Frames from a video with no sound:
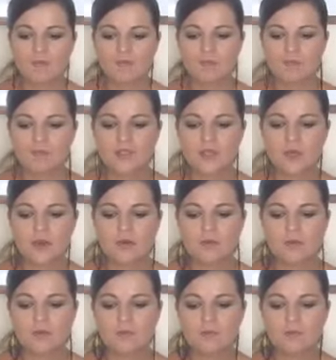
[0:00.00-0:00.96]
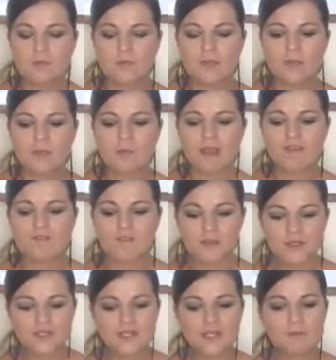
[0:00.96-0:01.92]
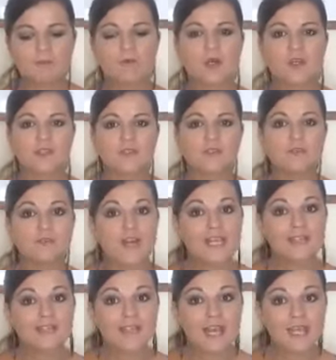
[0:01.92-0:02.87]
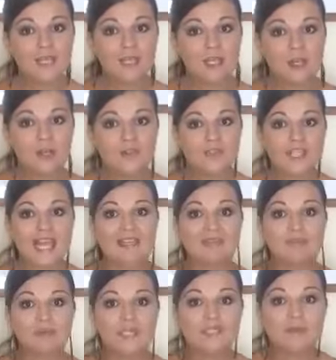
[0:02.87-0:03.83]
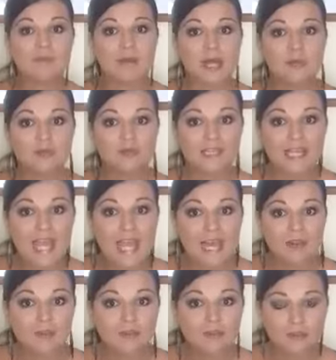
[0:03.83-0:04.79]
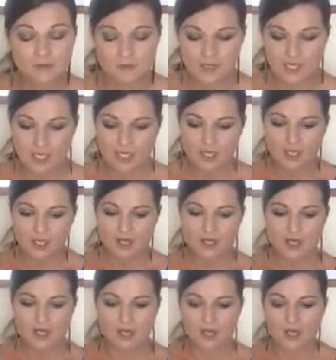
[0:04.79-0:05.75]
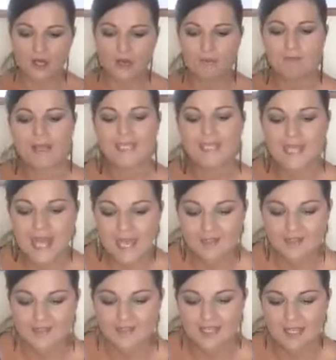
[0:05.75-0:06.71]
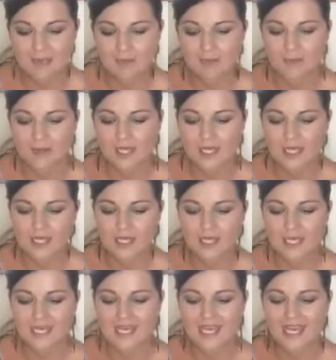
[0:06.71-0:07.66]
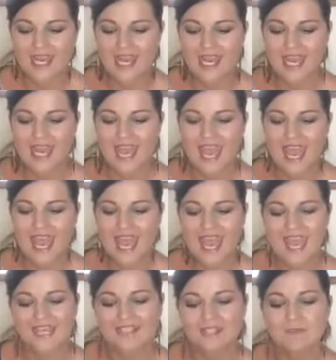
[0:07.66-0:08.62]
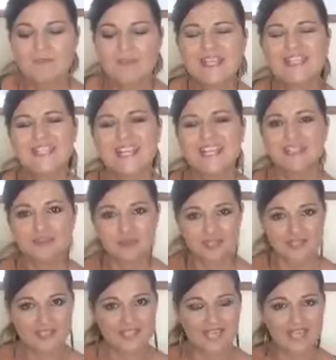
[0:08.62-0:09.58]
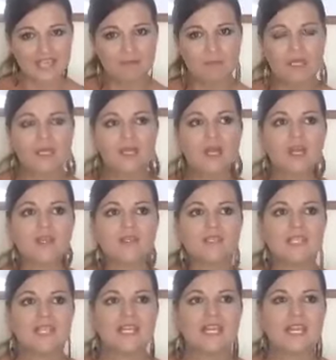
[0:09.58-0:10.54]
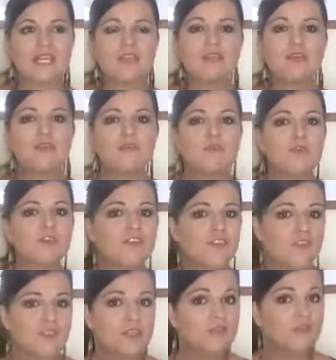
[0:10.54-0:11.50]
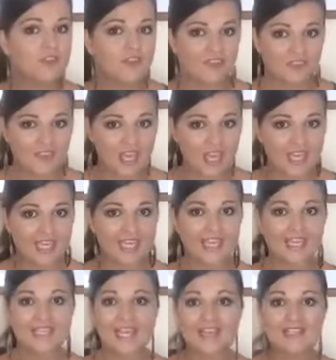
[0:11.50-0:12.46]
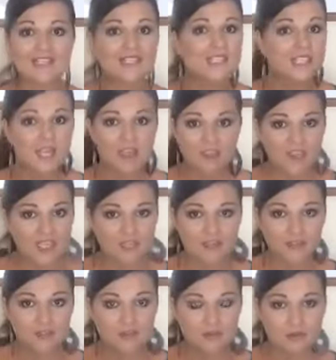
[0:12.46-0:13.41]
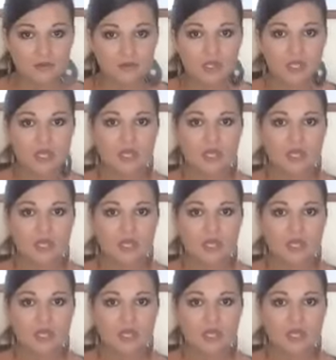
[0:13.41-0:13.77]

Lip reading: So my first tip was to find dialogues and read them out loud. My next tip is a bit interesting because you would think it has nothing to do